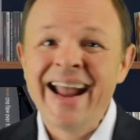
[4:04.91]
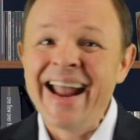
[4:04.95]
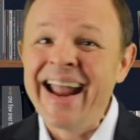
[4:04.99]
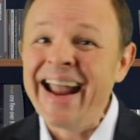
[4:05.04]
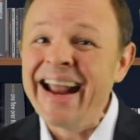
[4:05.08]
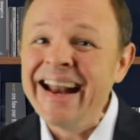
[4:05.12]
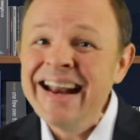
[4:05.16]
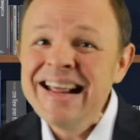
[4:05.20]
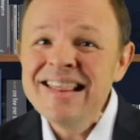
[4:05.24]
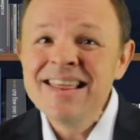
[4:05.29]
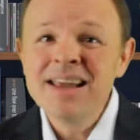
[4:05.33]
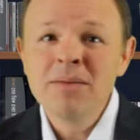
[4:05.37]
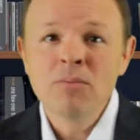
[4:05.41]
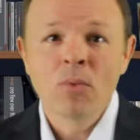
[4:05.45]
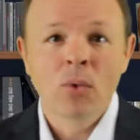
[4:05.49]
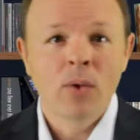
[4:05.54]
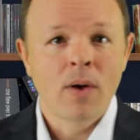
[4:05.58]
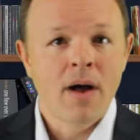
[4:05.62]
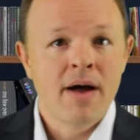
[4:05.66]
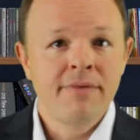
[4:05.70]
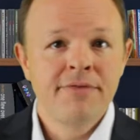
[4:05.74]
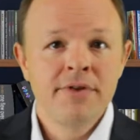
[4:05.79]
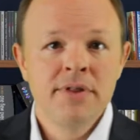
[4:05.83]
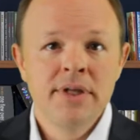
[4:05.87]
Anything more
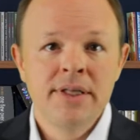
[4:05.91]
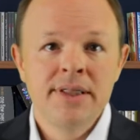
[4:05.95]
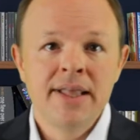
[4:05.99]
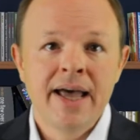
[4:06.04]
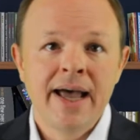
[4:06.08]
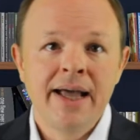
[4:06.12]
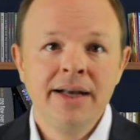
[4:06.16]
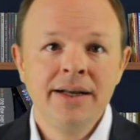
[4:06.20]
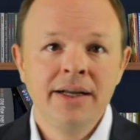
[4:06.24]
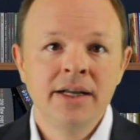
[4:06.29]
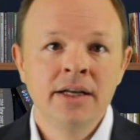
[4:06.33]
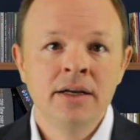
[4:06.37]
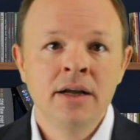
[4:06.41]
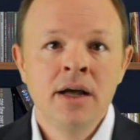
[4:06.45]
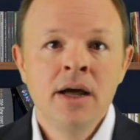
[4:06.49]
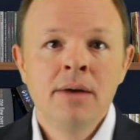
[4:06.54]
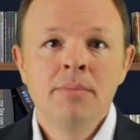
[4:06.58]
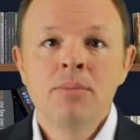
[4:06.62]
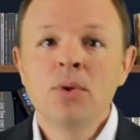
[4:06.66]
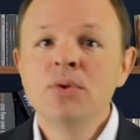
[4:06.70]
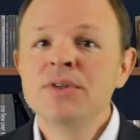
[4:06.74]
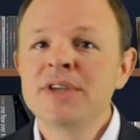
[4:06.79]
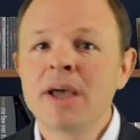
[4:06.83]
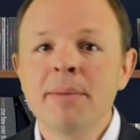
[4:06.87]
often than that, and
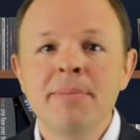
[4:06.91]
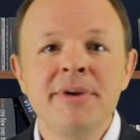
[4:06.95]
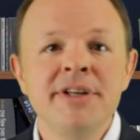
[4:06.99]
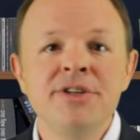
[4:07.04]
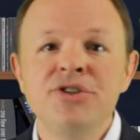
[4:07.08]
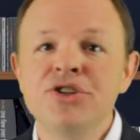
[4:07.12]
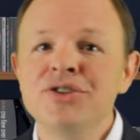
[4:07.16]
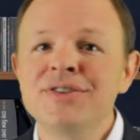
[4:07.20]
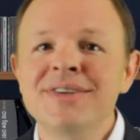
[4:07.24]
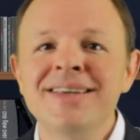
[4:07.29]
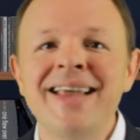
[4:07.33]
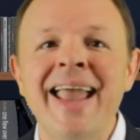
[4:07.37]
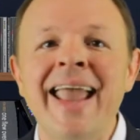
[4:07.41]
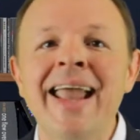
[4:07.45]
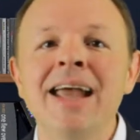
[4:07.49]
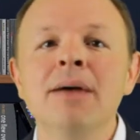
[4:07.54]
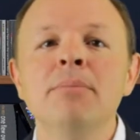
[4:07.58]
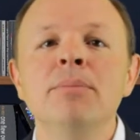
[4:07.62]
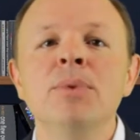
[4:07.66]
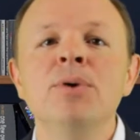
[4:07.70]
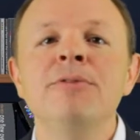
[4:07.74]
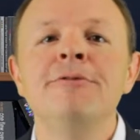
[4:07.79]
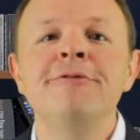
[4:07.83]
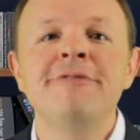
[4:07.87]
most companies just
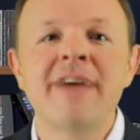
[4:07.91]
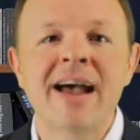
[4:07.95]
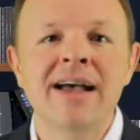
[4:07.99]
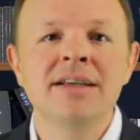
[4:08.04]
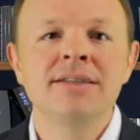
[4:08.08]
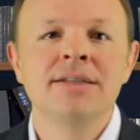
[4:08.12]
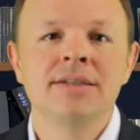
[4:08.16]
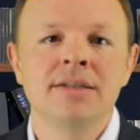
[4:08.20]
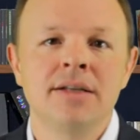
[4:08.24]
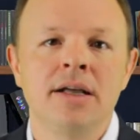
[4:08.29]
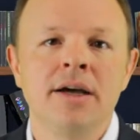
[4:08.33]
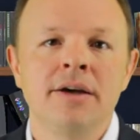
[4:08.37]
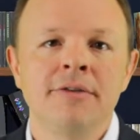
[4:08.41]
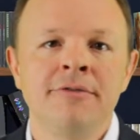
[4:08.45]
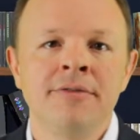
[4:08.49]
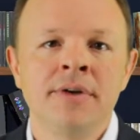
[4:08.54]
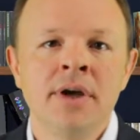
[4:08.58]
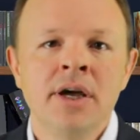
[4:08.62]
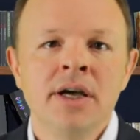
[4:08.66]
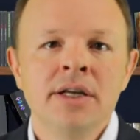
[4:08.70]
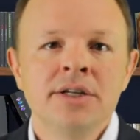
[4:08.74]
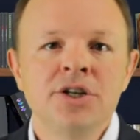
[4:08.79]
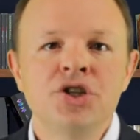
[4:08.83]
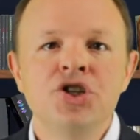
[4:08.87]
can't move fast enough
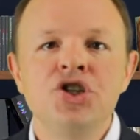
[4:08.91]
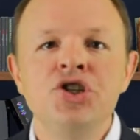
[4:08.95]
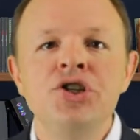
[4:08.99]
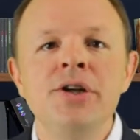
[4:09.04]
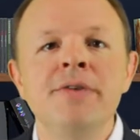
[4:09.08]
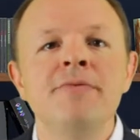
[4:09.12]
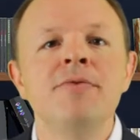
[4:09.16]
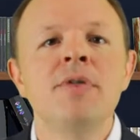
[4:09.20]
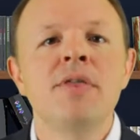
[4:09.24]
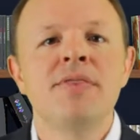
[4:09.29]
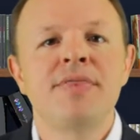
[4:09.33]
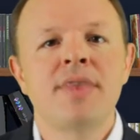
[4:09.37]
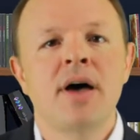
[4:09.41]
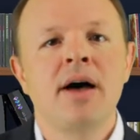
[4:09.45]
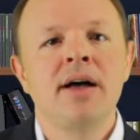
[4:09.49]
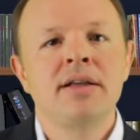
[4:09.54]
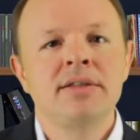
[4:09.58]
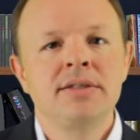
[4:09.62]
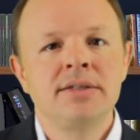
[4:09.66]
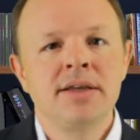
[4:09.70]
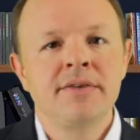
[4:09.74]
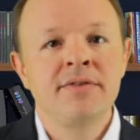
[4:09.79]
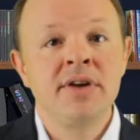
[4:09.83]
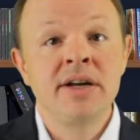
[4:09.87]
to shift the
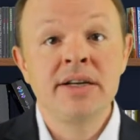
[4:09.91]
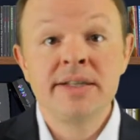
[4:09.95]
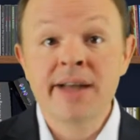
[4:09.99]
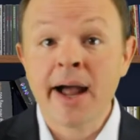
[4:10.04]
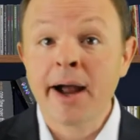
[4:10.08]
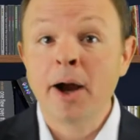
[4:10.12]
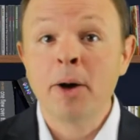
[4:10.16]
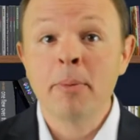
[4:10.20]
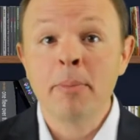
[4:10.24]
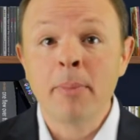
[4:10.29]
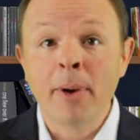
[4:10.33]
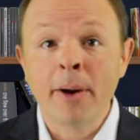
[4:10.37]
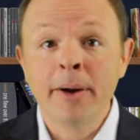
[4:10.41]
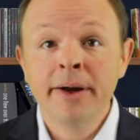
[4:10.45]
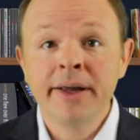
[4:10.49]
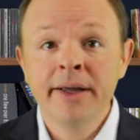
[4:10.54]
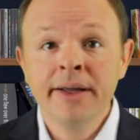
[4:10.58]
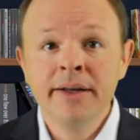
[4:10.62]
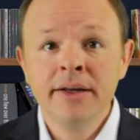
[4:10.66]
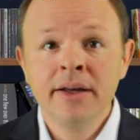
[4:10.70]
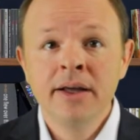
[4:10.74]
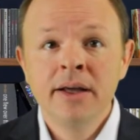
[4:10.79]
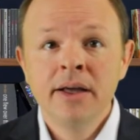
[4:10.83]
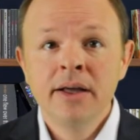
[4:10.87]
thoughts of an entire
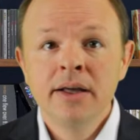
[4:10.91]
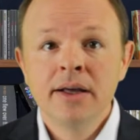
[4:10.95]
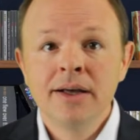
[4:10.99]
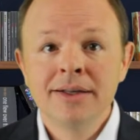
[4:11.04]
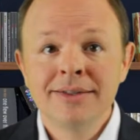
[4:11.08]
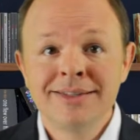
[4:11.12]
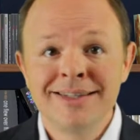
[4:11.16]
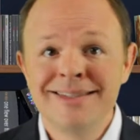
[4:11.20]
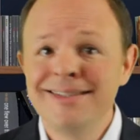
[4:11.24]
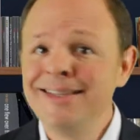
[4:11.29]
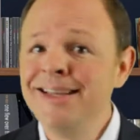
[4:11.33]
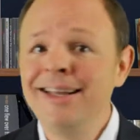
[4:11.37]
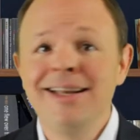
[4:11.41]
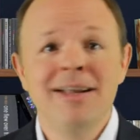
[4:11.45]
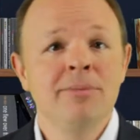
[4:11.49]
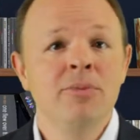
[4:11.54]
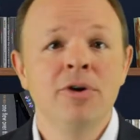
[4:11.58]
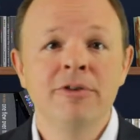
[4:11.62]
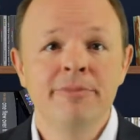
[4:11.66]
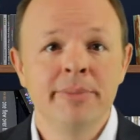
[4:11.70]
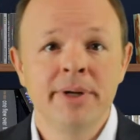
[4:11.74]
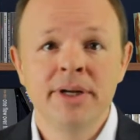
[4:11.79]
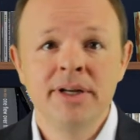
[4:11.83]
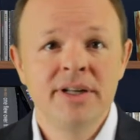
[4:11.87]
market to see any
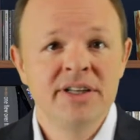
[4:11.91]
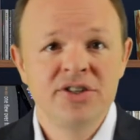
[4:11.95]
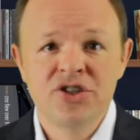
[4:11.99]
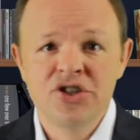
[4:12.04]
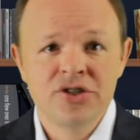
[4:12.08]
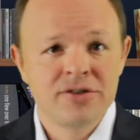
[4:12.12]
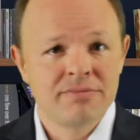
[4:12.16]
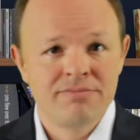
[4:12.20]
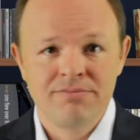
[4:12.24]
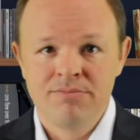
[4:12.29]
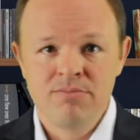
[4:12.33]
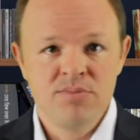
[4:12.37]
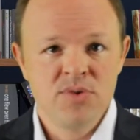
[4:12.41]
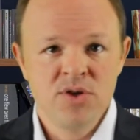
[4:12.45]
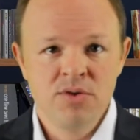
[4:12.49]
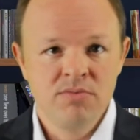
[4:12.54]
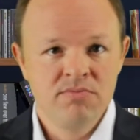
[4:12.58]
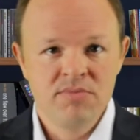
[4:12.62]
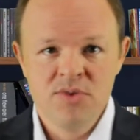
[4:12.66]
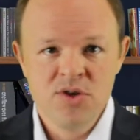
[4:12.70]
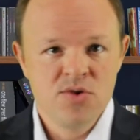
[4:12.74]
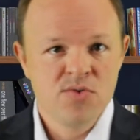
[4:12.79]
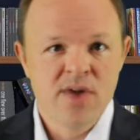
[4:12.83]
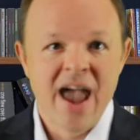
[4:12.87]
movement. It's just,
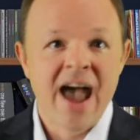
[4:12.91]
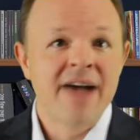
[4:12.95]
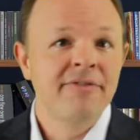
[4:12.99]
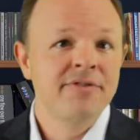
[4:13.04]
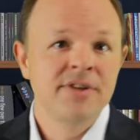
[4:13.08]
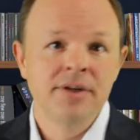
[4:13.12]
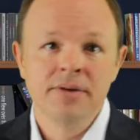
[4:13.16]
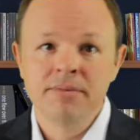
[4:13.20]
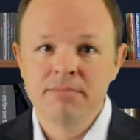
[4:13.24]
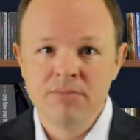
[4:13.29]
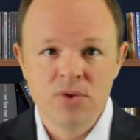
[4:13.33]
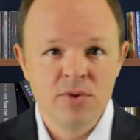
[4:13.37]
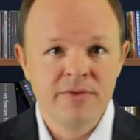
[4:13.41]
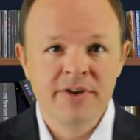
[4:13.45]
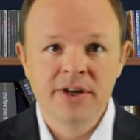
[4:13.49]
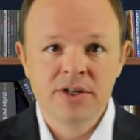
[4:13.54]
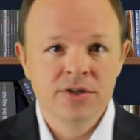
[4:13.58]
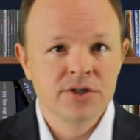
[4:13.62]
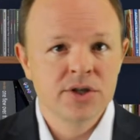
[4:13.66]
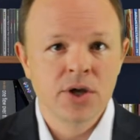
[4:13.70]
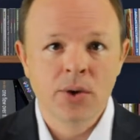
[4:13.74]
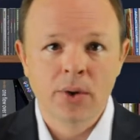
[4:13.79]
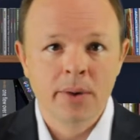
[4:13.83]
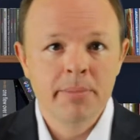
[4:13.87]
you have to move at a
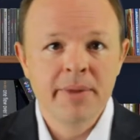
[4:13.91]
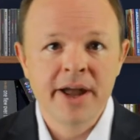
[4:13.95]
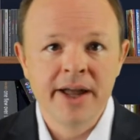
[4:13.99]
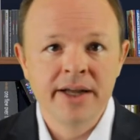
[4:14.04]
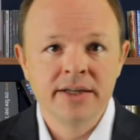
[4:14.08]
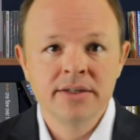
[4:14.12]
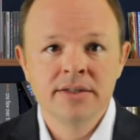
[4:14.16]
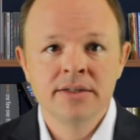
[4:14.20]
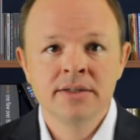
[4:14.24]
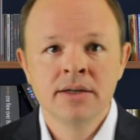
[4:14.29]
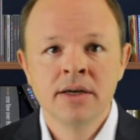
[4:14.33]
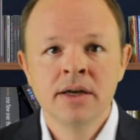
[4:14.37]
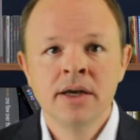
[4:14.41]
slower pace.